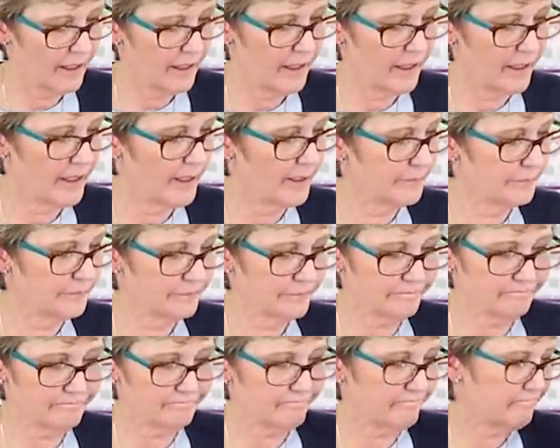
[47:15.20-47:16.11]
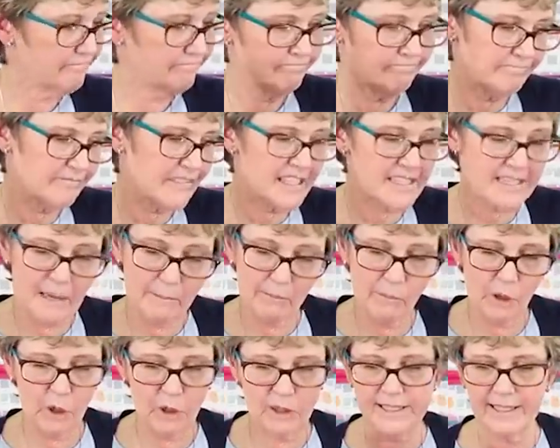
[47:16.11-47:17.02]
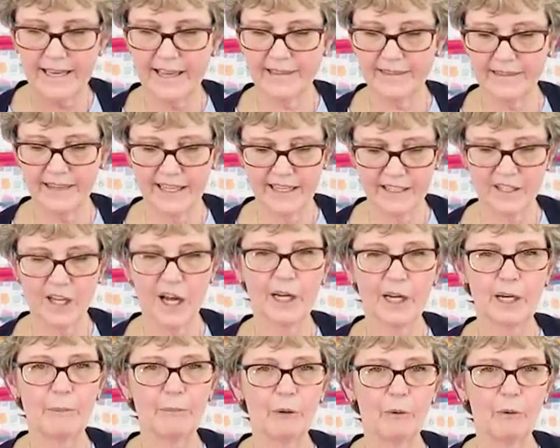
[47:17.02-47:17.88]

um, symbols and things on it,